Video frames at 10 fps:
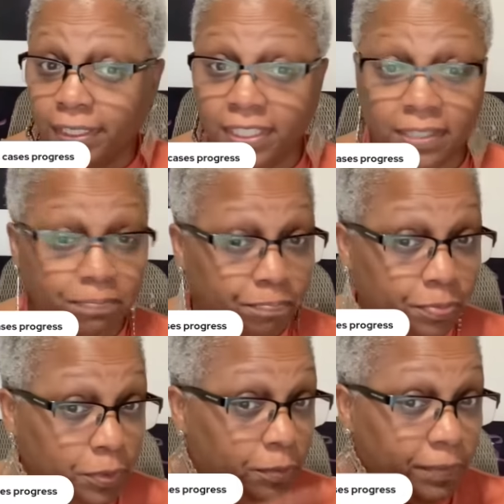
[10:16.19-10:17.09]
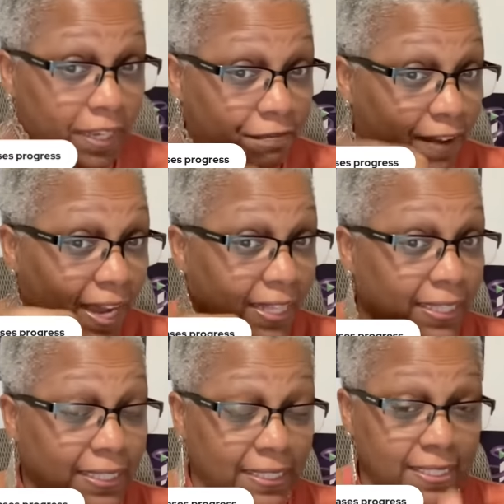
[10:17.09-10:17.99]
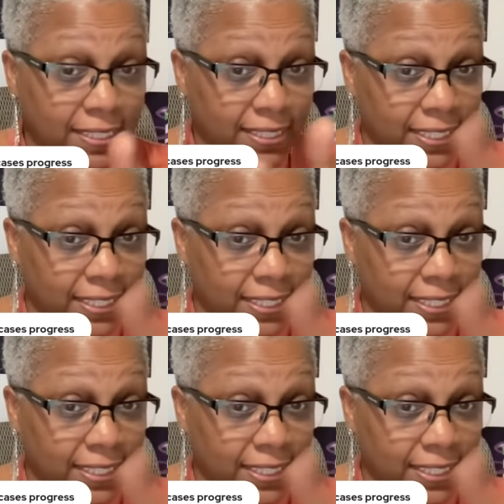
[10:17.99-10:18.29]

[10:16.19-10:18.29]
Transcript: And then boom, they find this